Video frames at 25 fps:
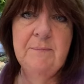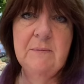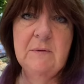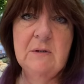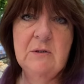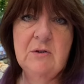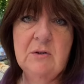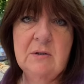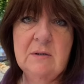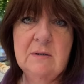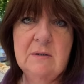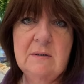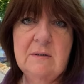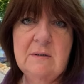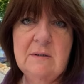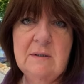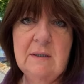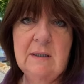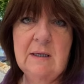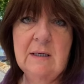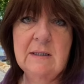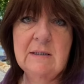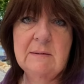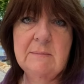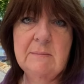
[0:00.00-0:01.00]
which you can see
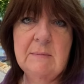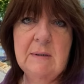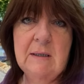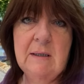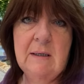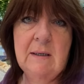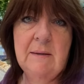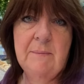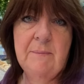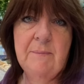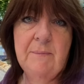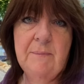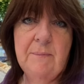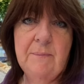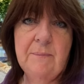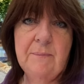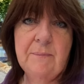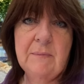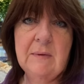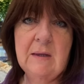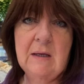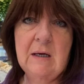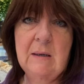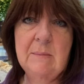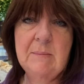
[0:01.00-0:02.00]
against my
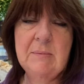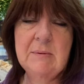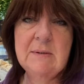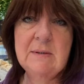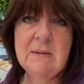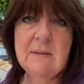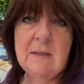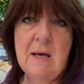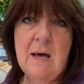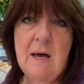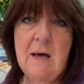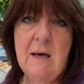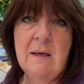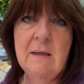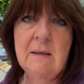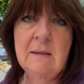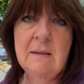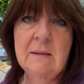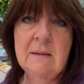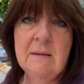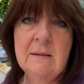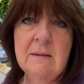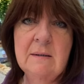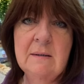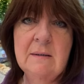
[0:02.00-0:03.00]
cupboards there,
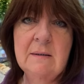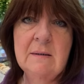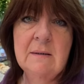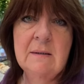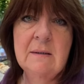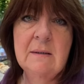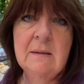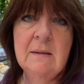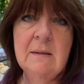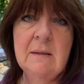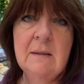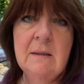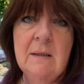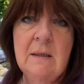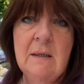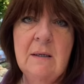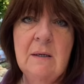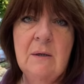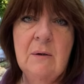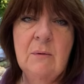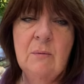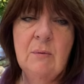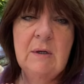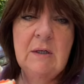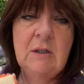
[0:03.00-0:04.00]

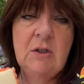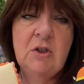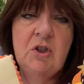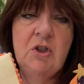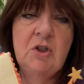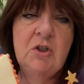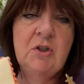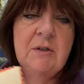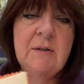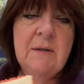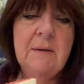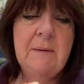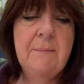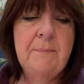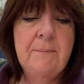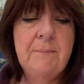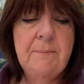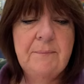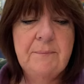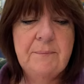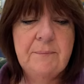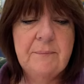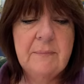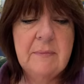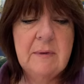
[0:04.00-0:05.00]
which
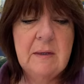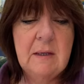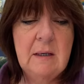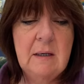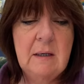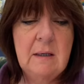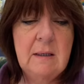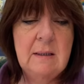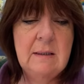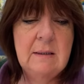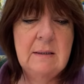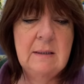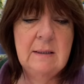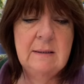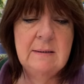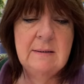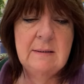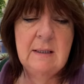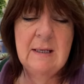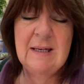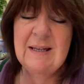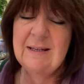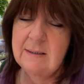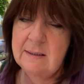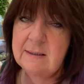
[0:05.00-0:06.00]
it
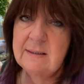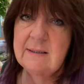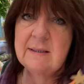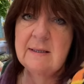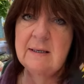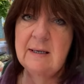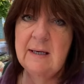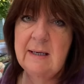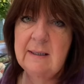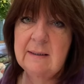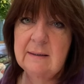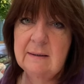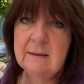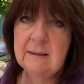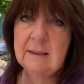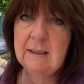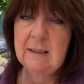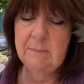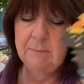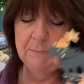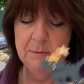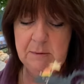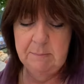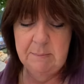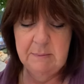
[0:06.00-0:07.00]
is a needle
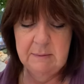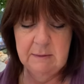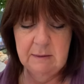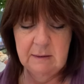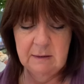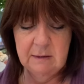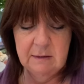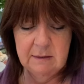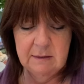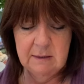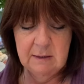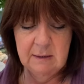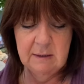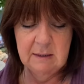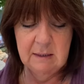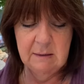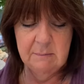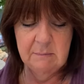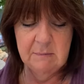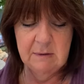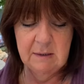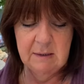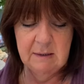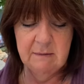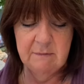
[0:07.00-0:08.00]
keeper, but I think I
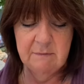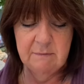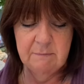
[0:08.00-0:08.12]
might